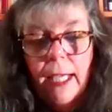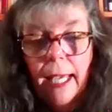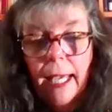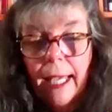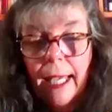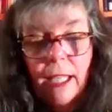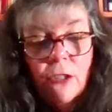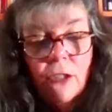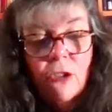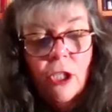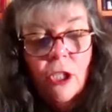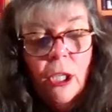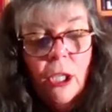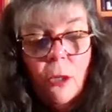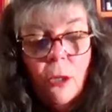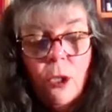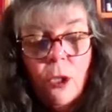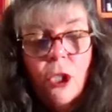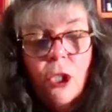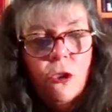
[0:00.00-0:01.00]
And,
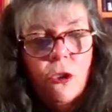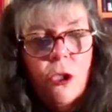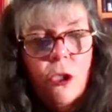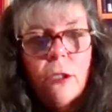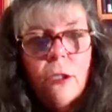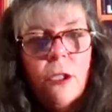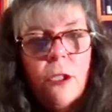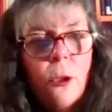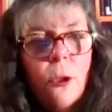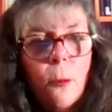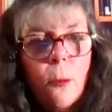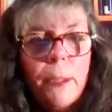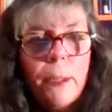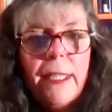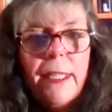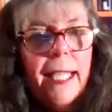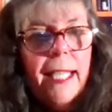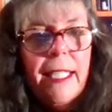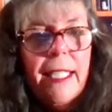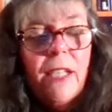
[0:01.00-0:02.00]

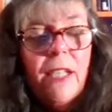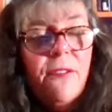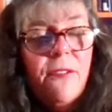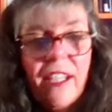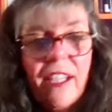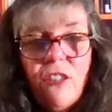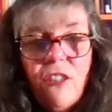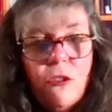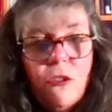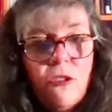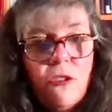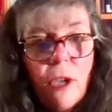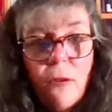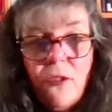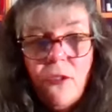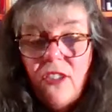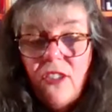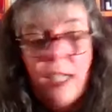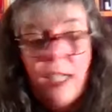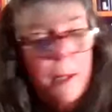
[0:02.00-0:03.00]
but then it affects your
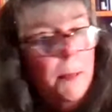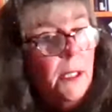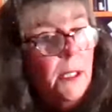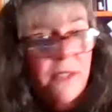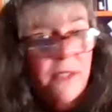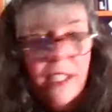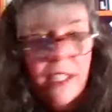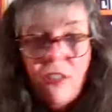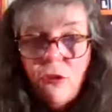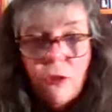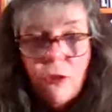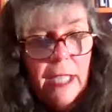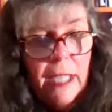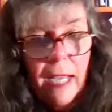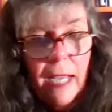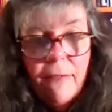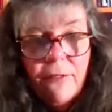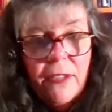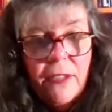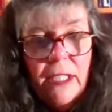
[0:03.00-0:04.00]
self-esteem. It affects your
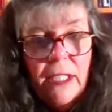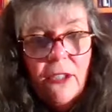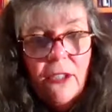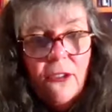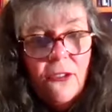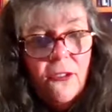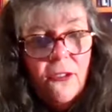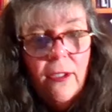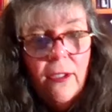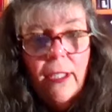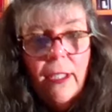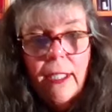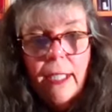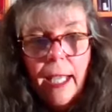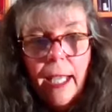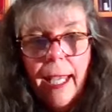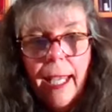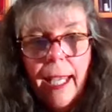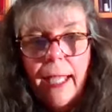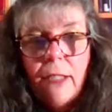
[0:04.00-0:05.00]
confidence.
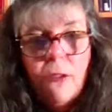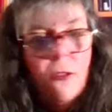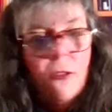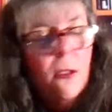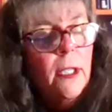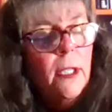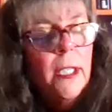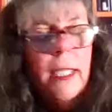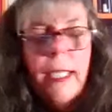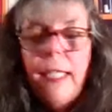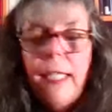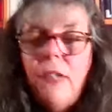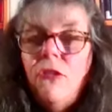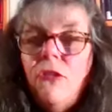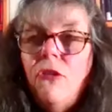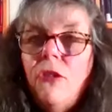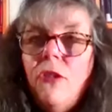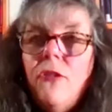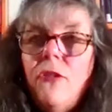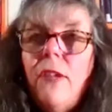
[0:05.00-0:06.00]
And it's
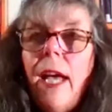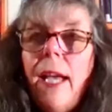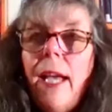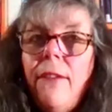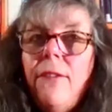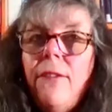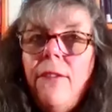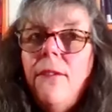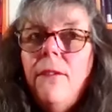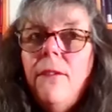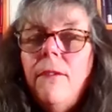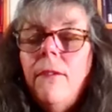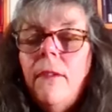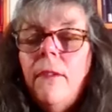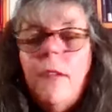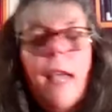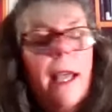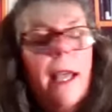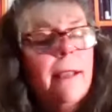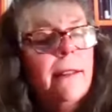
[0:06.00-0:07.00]
just, I
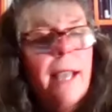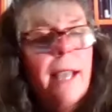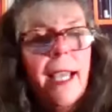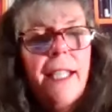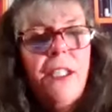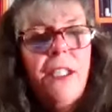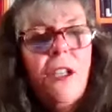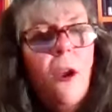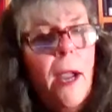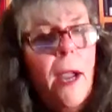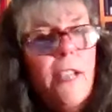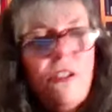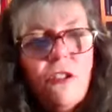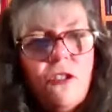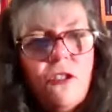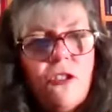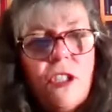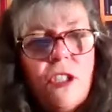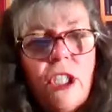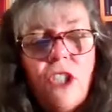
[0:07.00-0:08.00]
don't know. I
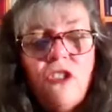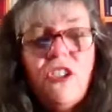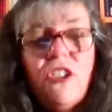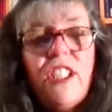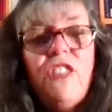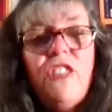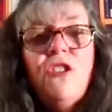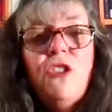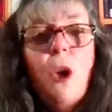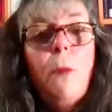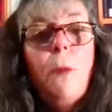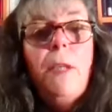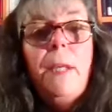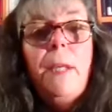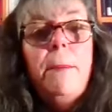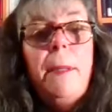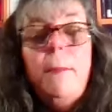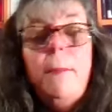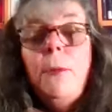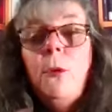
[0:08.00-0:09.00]
just see so many
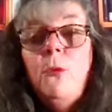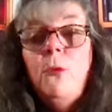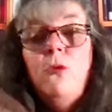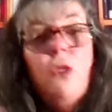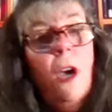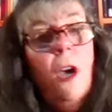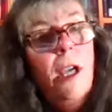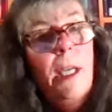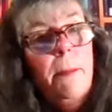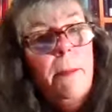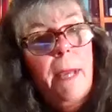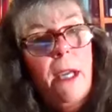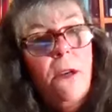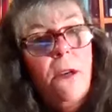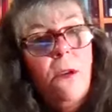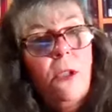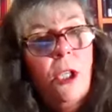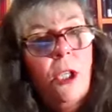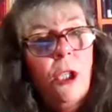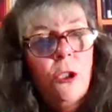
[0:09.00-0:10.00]
people who talk
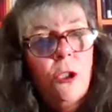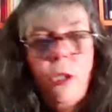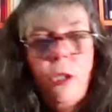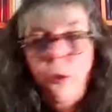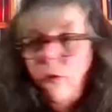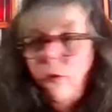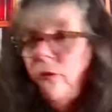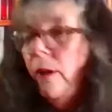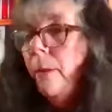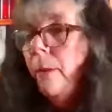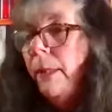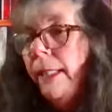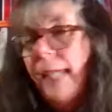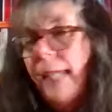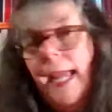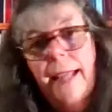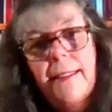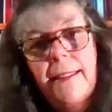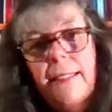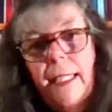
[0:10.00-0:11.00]
about, someone
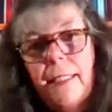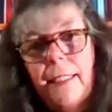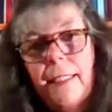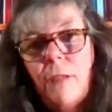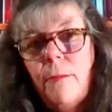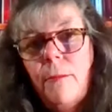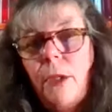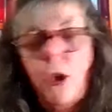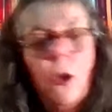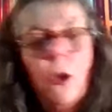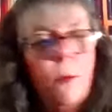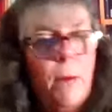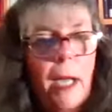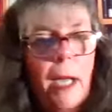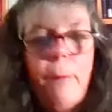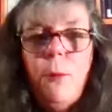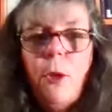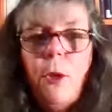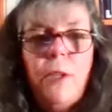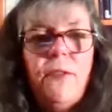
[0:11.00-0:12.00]
gaslighted me or
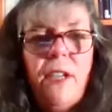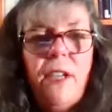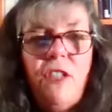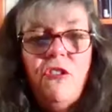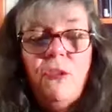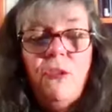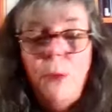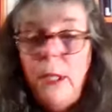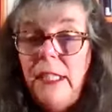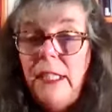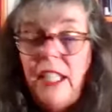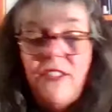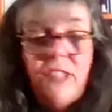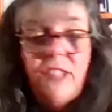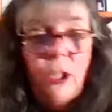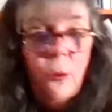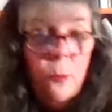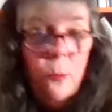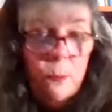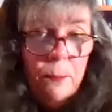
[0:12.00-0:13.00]
my boyfriend's doing this.
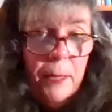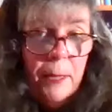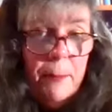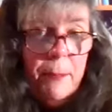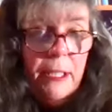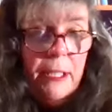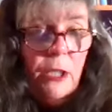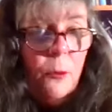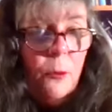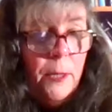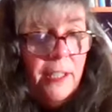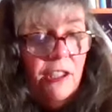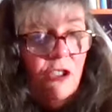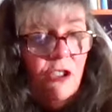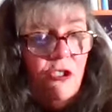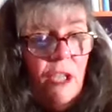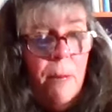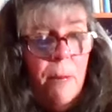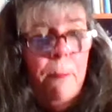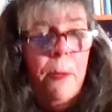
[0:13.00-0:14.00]
And people are quick to
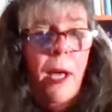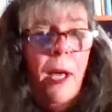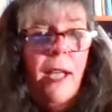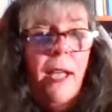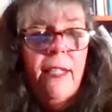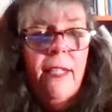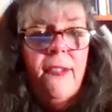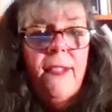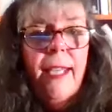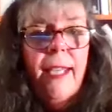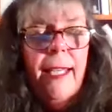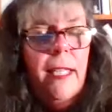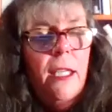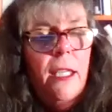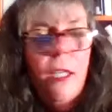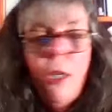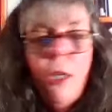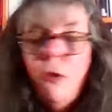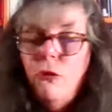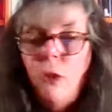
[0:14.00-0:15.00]
jump on and say,
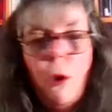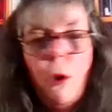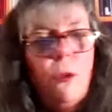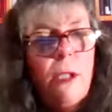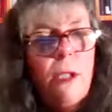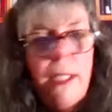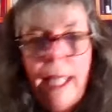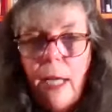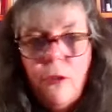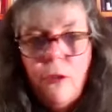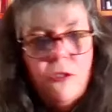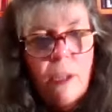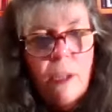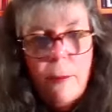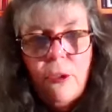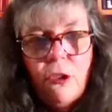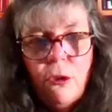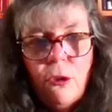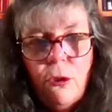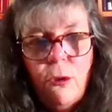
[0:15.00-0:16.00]
don't allow
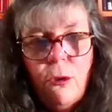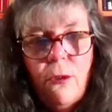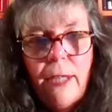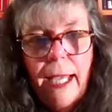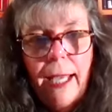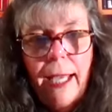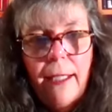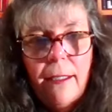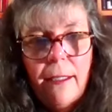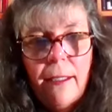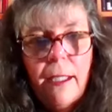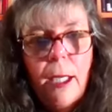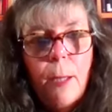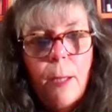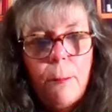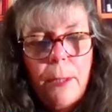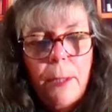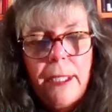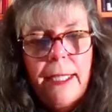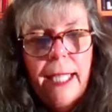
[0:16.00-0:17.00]
someone to do that.
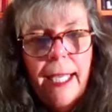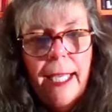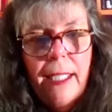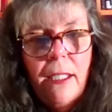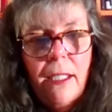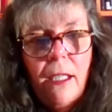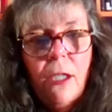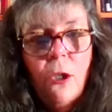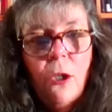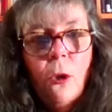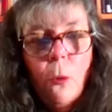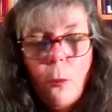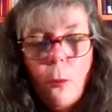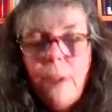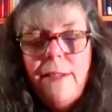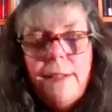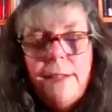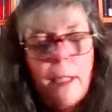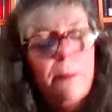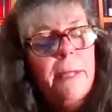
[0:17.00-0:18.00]
But then
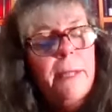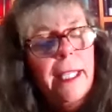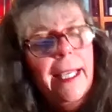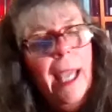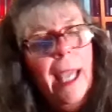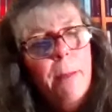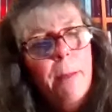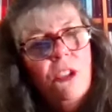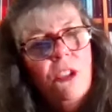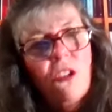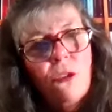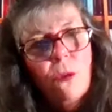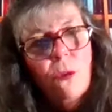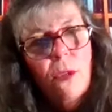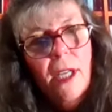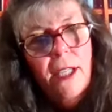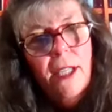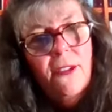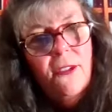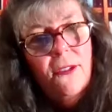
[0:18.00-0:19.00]
when something happens to
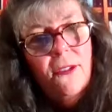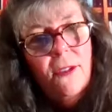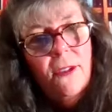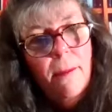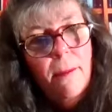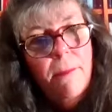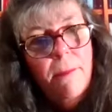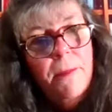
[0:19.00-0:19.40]
us,